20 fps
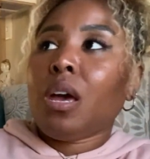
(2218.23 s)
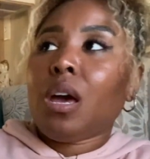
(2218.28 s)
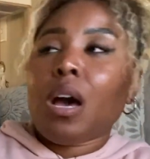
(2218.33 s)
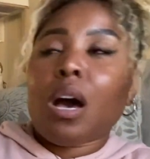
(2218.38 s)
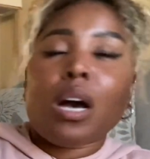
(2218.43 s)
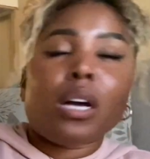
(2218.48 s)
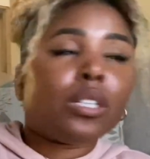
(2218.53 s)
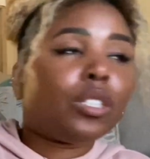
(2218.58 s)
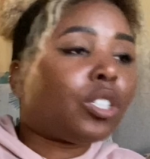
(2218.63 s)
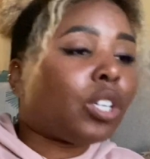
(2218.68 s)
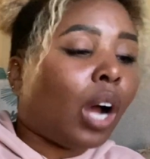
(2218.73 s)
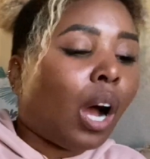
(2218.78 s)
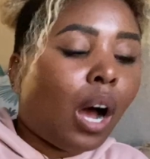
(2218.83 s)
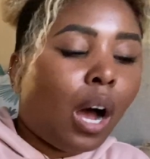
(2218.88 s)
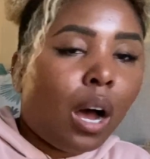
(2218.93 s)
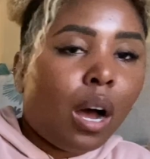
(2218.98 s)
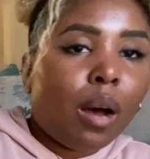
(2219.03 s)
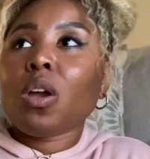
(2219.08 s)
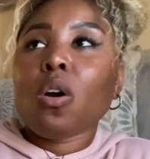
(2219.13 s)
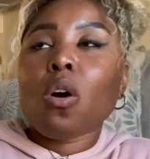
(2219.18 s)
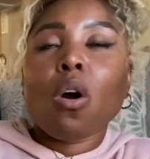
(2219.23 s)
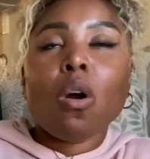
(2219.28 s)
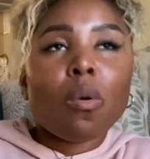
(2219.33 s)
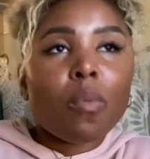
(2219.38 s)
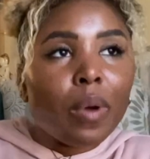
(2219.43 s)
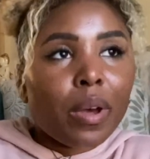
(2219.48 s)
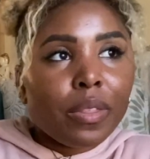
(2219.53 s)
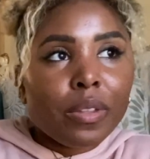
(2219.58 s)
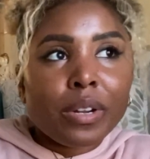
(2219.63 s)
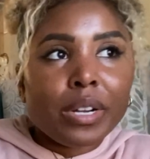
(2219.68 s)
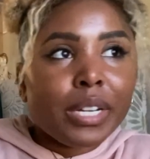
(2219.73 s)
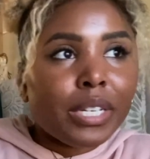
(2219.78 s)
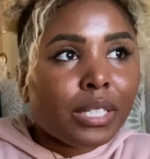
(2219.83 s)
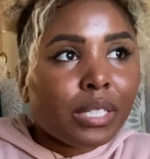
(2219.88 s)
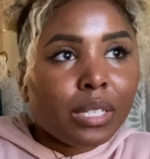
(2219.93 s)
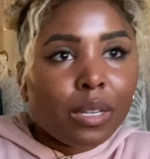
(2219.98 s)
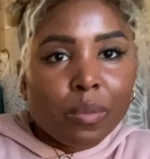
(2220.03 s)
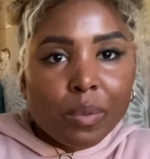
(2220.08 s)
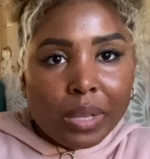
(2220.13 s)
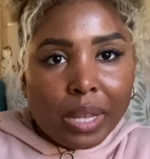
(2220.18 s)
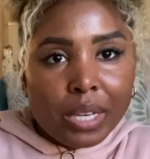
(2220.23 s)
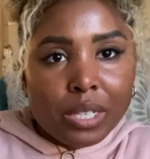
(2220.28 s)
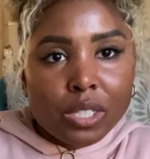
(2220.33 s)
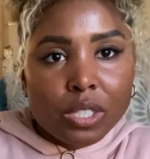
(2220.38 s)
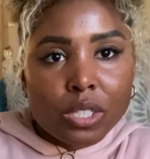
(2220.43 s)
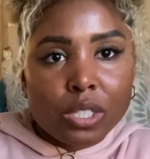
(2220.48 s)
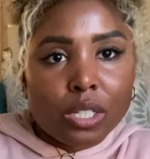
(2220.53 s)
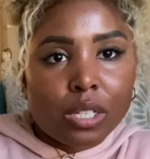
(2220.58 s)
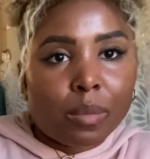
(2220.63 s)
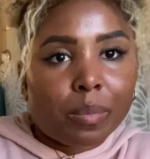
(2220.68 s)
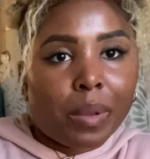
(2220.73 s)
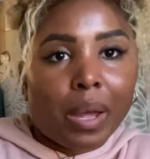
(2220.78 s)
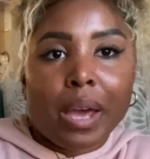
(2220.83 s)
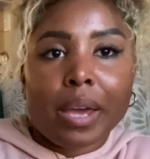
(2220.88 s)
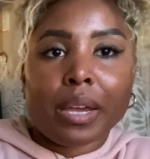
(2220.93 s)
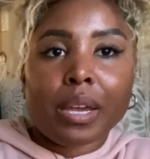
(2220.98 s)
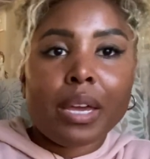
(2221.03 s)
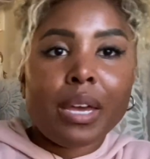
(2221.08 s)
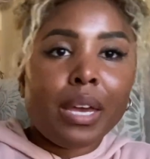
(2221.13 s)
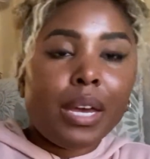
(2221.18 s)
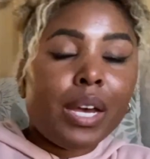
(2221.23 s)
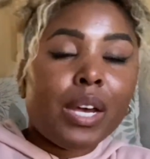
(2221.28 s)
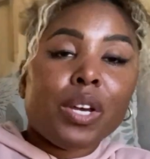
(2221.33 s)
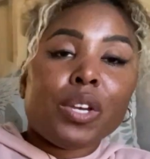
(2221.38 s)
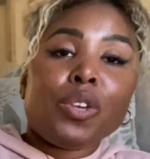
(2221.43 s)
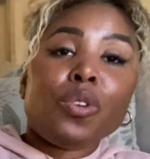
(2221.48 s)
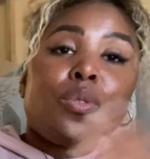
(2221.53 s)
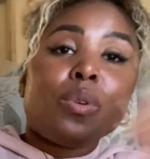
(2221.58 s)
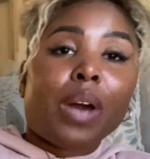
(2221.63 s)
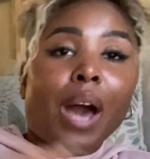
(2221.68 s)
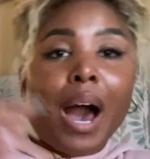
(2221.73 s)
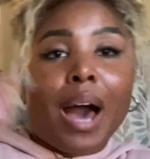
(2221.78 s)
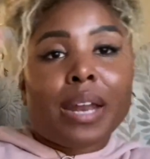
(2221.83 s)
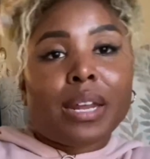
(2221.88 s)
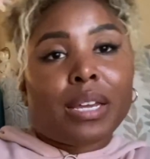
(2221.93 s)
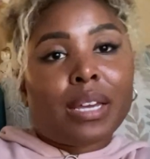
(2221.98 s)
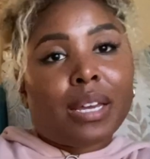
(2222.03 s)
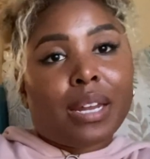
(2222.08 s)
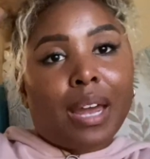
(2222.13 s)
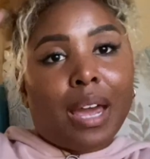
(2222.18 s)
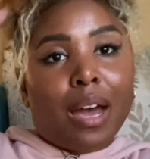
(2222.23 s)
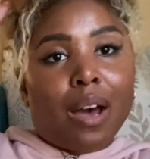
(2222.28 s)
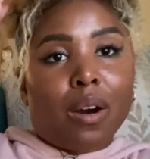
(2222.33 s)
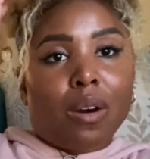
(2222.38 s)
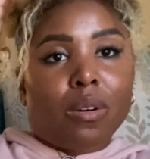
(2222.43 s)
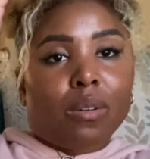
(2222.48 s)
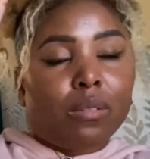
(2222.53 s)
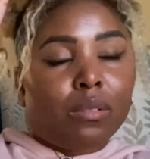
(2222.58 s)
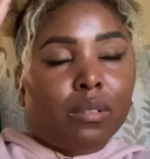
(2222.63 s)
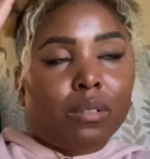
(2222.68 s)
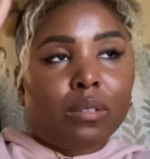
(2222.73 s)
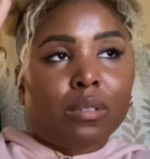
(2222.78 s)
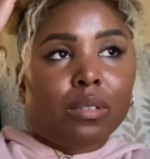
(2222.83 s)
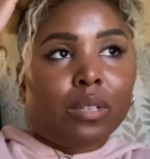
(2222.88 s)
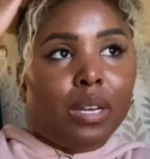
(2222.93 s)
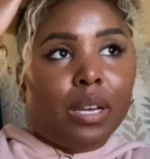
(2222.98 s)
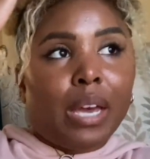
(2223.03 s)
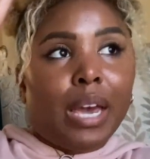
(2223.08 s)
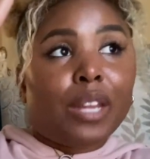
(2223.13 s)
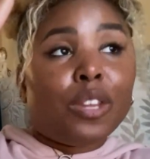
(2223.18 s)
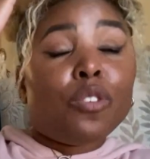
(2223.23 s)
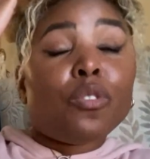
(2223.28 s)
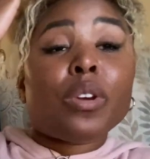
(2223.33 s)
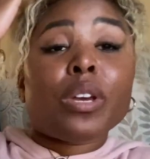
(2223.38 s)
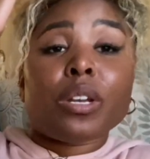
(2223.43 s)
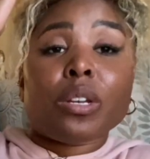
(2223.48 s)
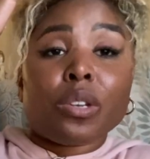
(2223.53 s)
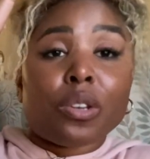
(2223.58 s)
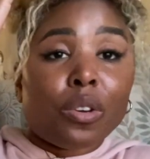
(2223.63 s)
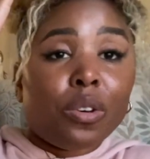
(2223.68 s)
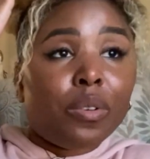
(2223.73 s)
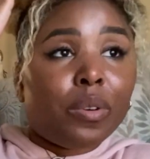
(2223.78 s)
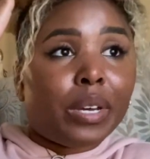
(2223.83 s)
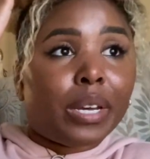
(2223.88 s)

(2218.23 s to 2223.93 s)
a job or whether it's a relationship. Like, you got to get out and you can do